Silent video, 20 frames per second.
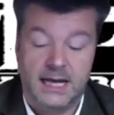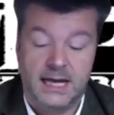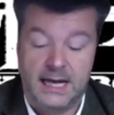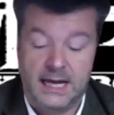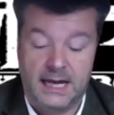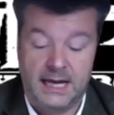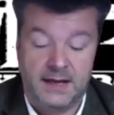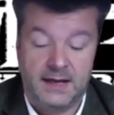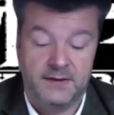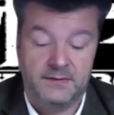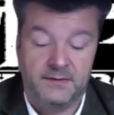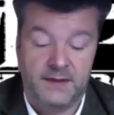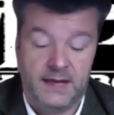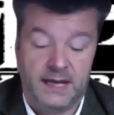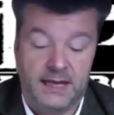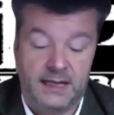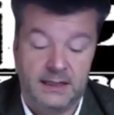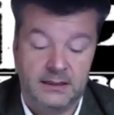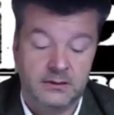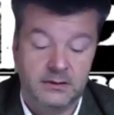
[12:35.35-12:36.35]
and
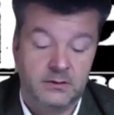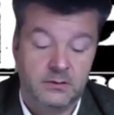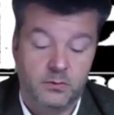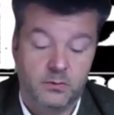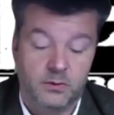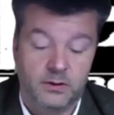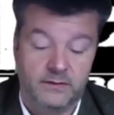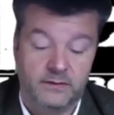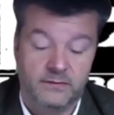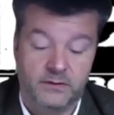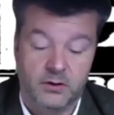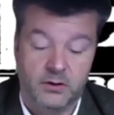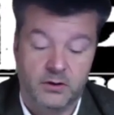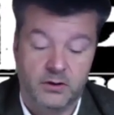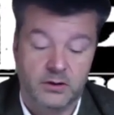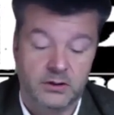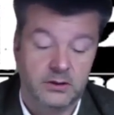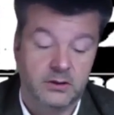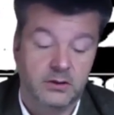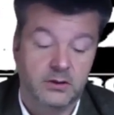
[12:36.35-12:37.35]
then we've
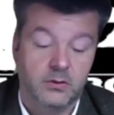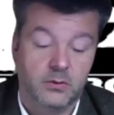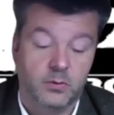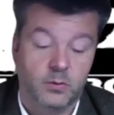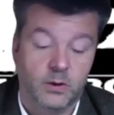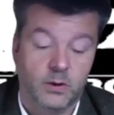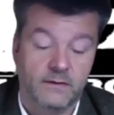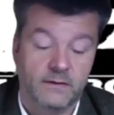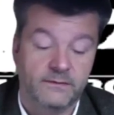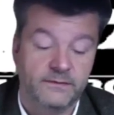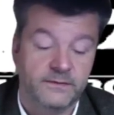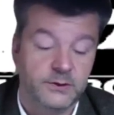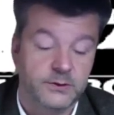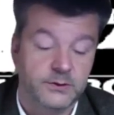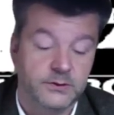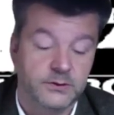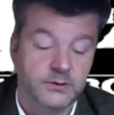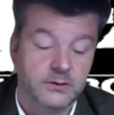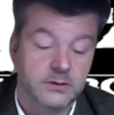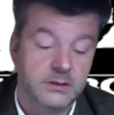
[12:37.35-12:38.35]
got where
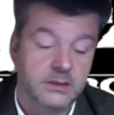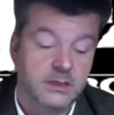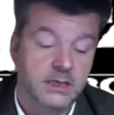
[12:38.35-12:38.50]
fuel